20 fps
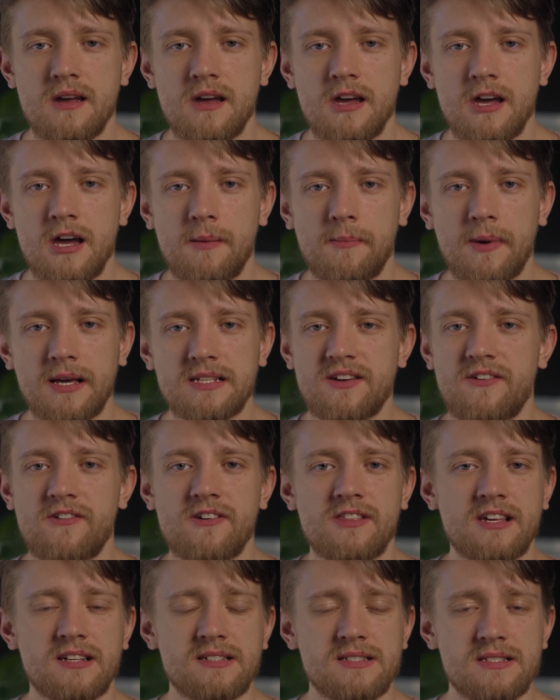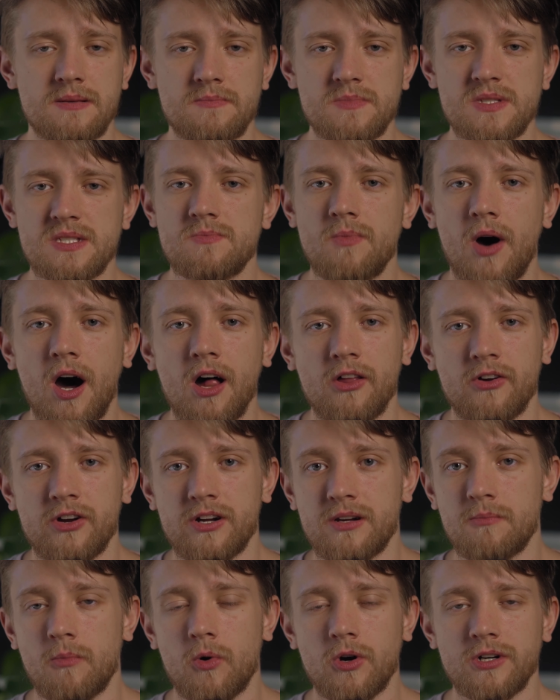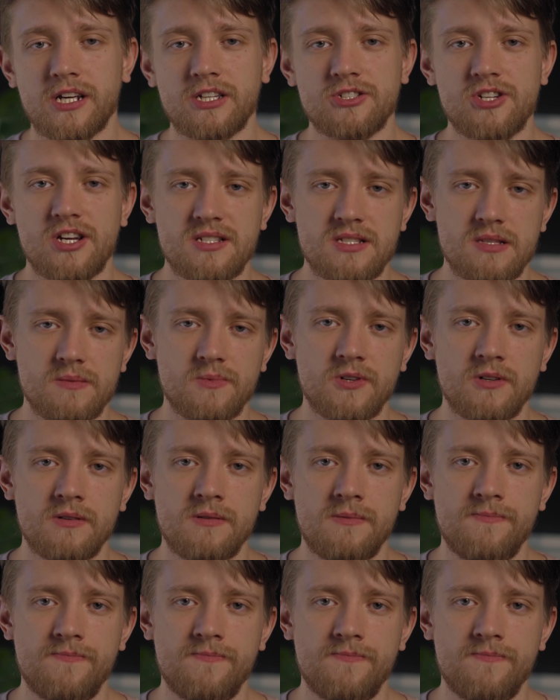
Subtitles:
It makes everything seem smaller and more digestible.